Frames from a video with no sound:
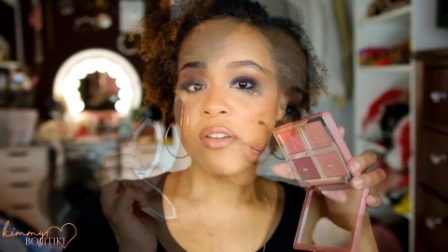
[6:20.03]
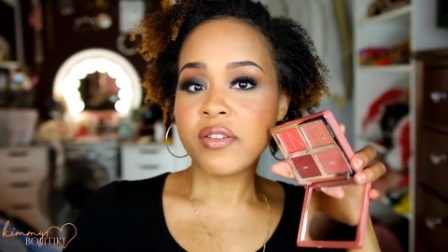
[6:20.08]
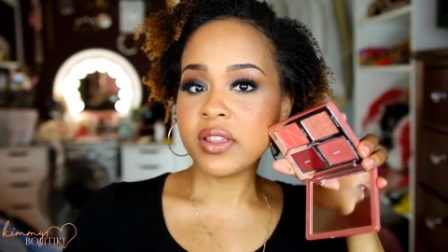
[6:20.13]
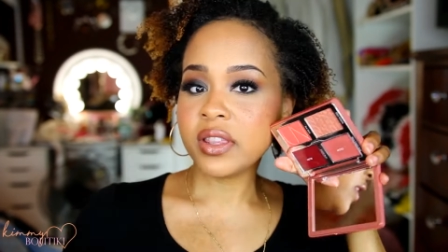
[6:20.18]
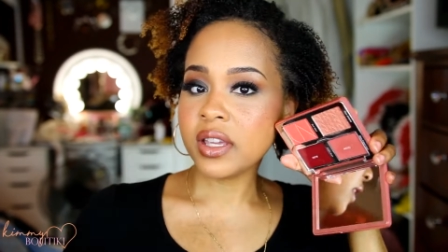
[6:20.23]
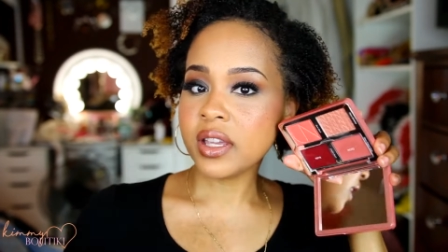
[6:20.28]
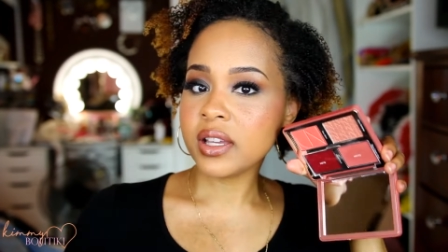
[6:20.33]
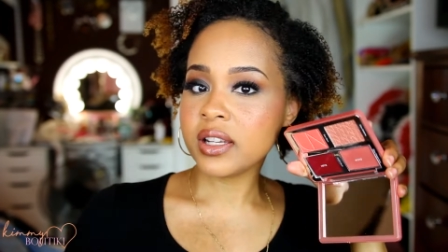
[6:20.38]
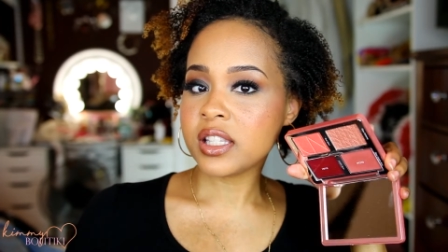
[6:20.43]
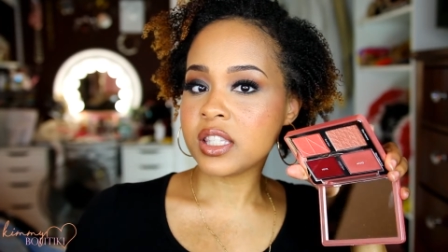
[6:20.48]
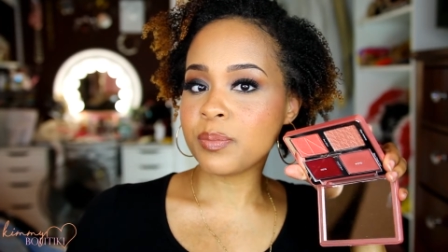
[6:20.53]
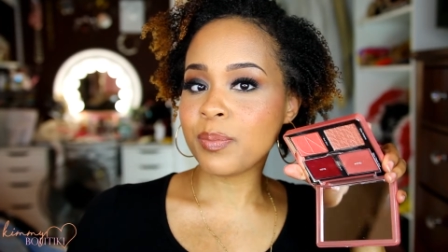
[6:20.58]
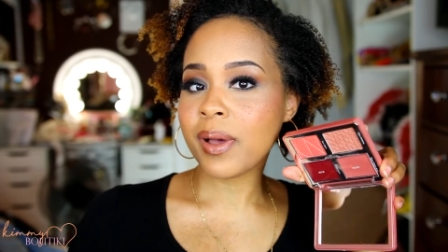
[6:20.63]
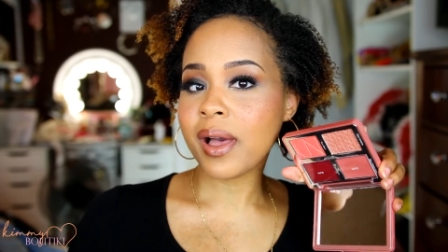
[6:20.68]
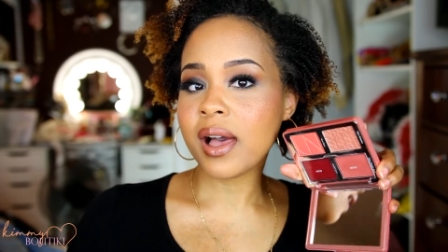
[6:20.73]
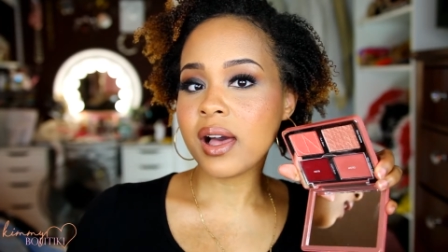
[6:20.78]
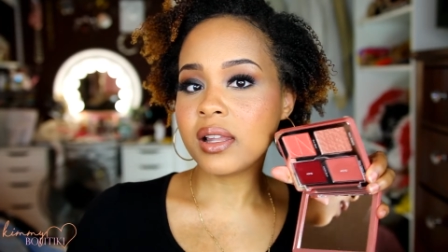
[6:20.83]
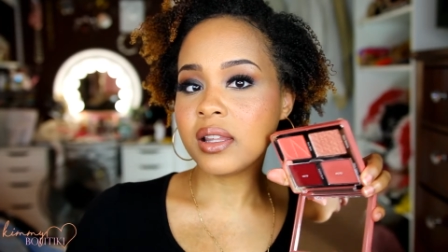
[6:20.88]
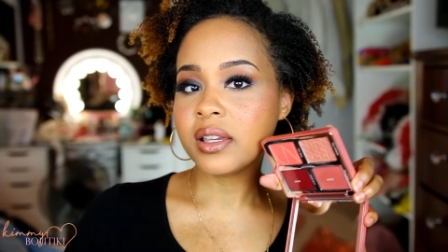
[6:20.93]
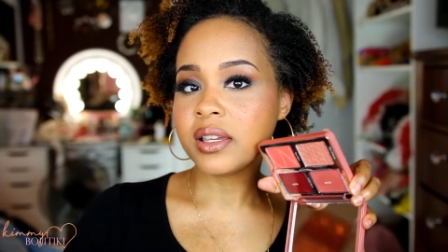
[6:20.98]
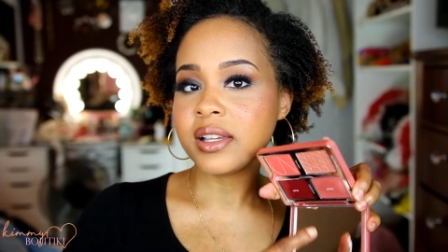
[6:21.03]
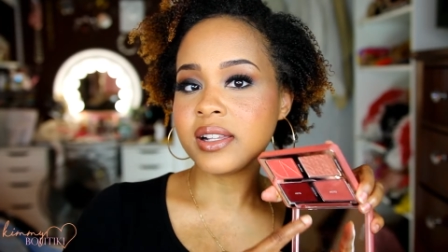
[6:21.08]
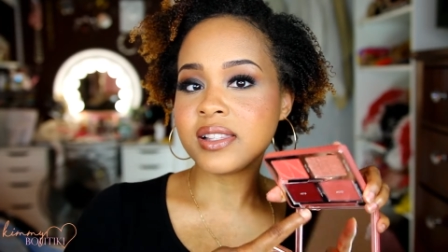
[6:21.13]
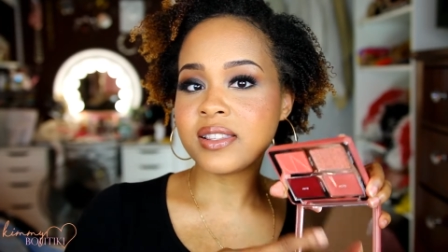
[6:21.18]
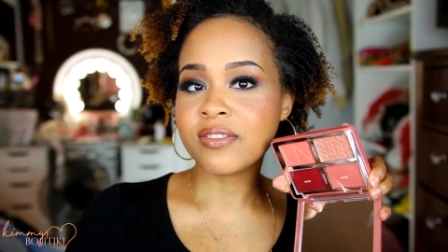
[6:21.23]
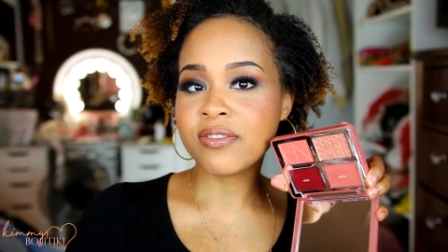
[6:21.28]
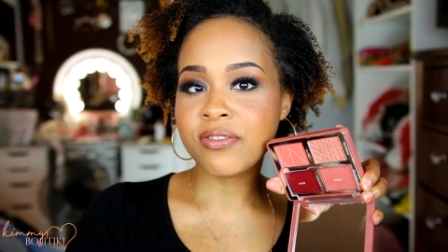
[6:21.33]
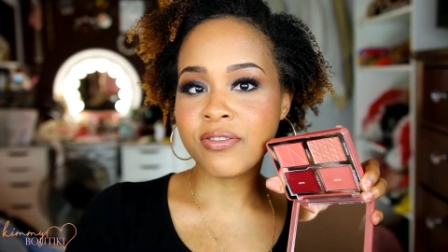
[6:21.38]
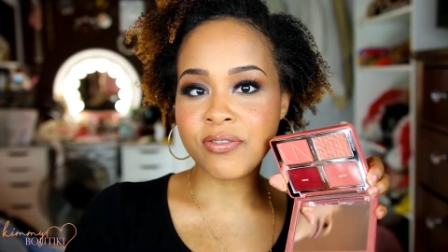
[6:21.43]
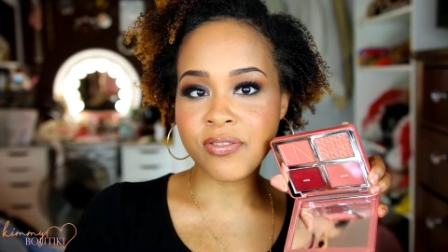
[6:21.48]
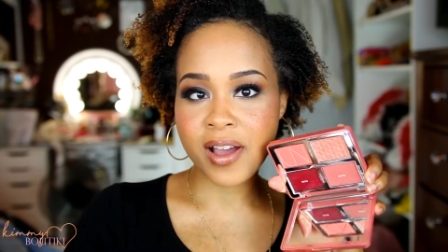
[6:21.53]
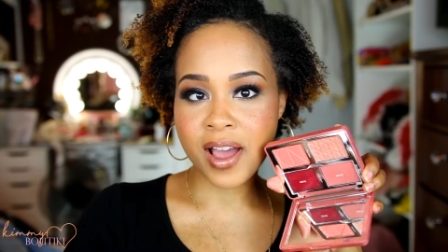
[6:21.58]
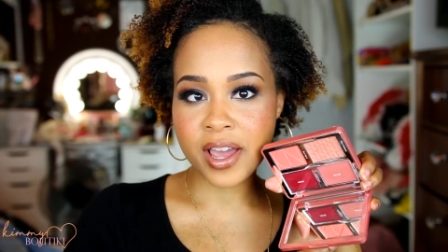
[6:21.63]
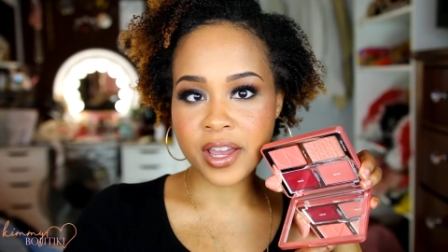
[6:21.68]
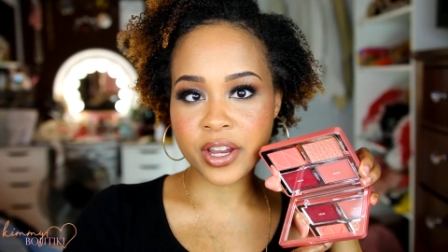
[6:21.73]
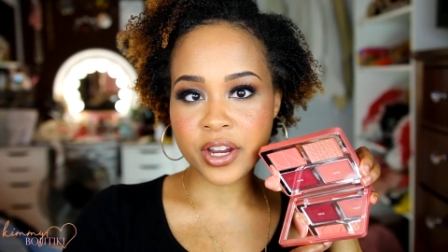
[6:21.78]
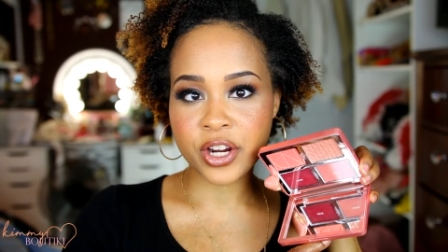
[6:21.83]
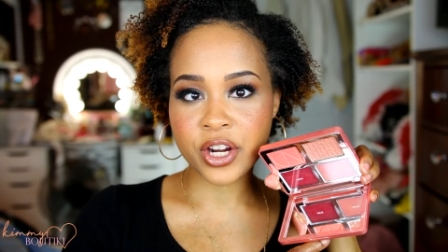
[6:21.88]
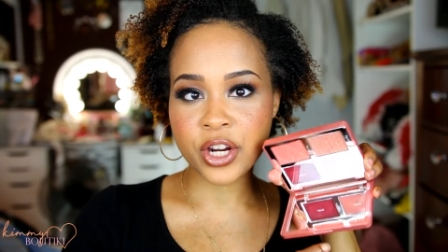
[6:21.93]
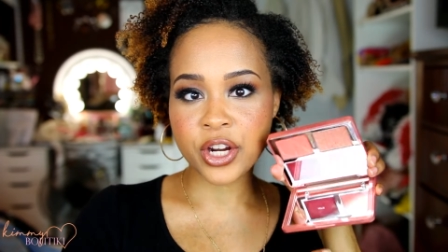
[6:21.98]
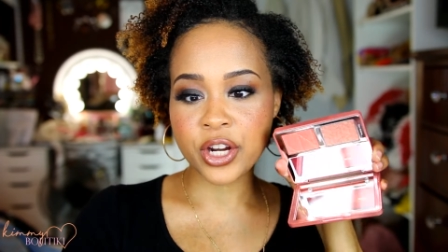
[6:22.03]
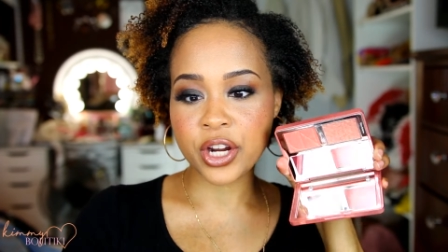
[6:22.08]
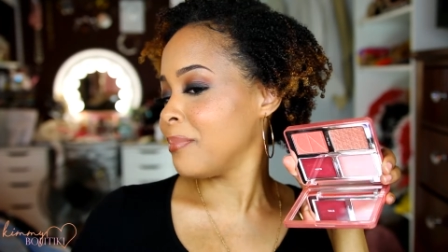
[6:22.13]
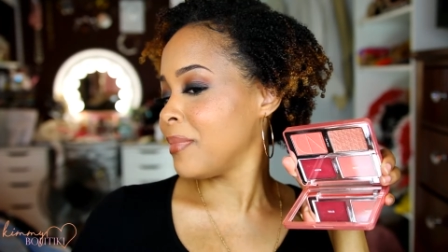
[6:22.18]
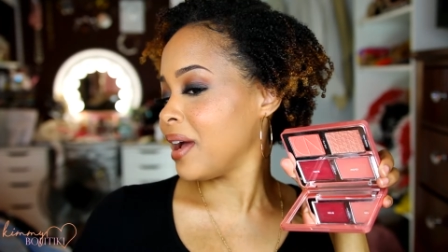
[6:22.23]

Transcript: Everything in this palette, it's fire.